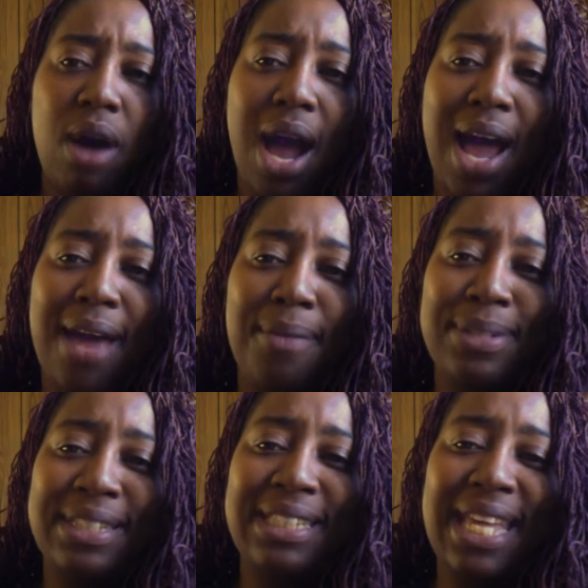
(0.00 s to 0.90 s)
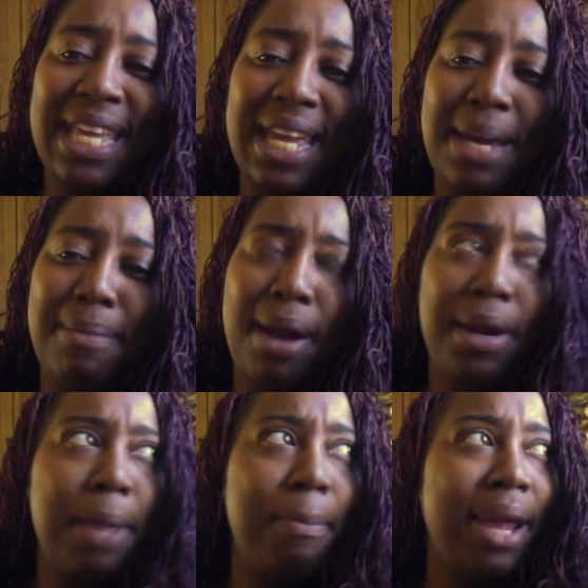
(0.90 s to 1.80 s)
I was thinking
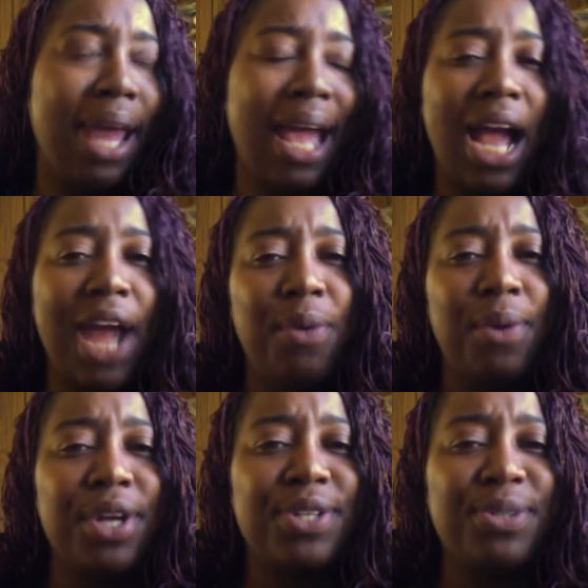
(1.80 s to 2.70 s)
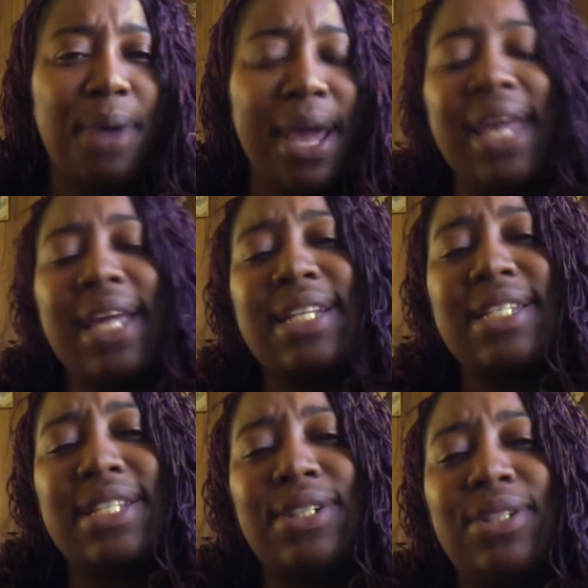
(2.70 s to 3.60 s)
about it, but I kind of wanted to wait
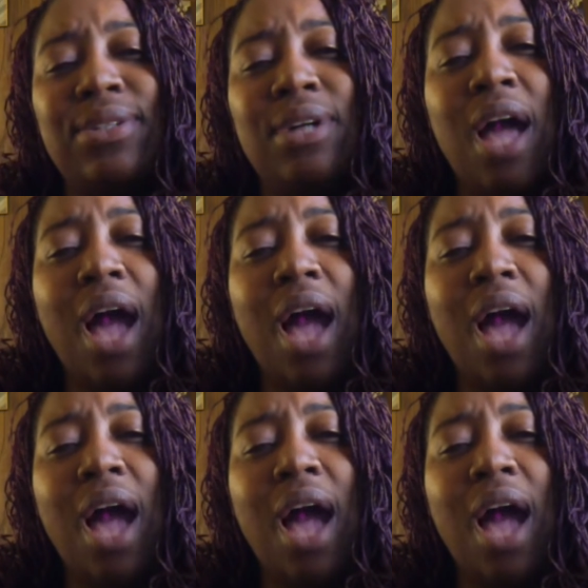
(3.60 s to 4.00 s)
until